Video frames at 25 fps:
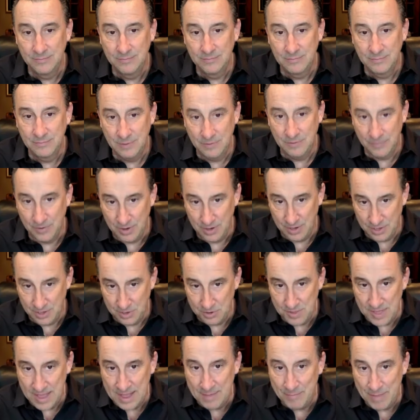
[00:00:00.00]
if you're going yeah. to
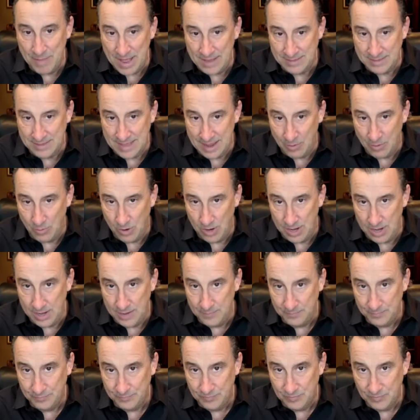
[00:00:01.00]
do that math that way
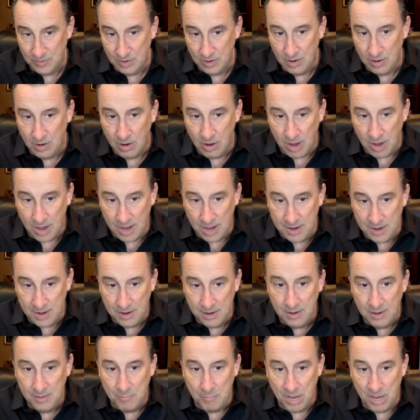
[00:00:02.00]
on
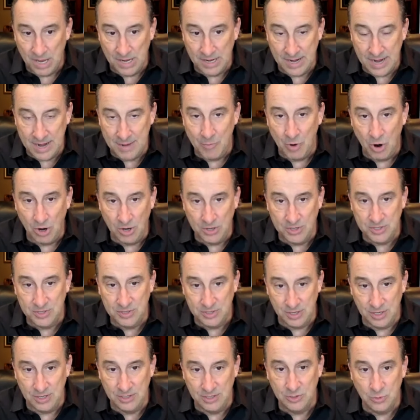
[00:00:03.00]
mm-hmm. Monday, March
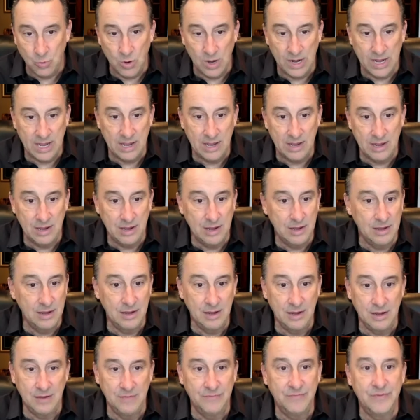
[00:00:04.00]
the
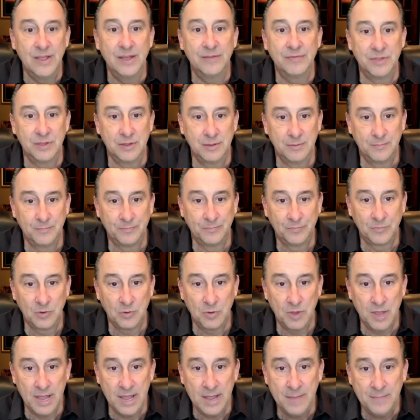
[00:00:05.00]
25th.
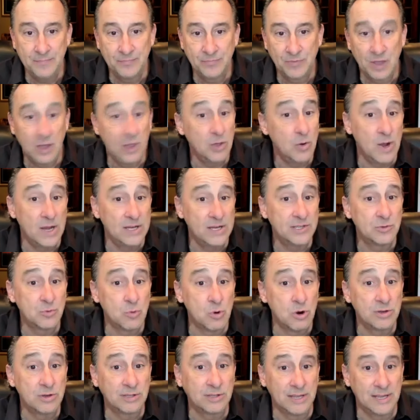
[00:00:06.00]
Okay. Otherwise, it's
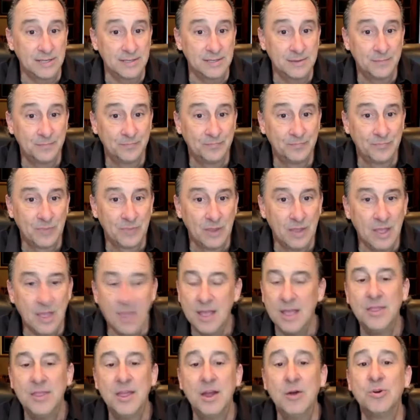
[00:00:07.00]
worthless.
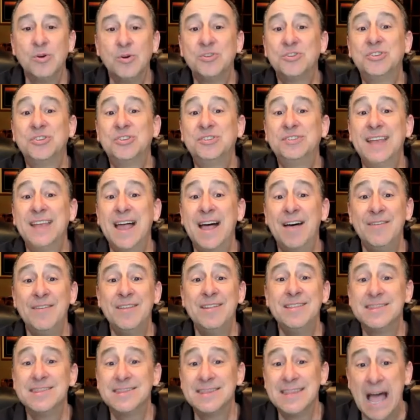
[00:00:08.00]
There were
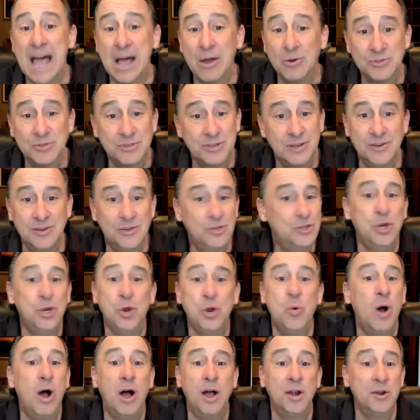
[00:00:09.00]

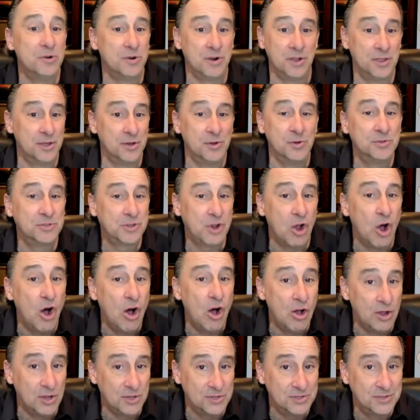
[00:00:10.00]
7,200 of those
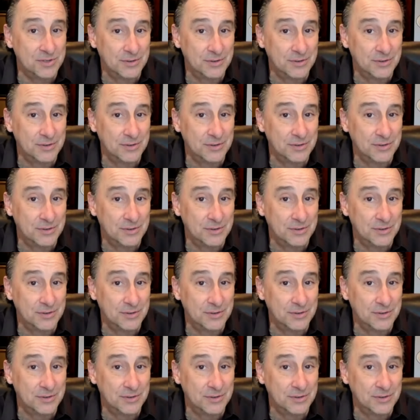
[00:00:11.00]
calls.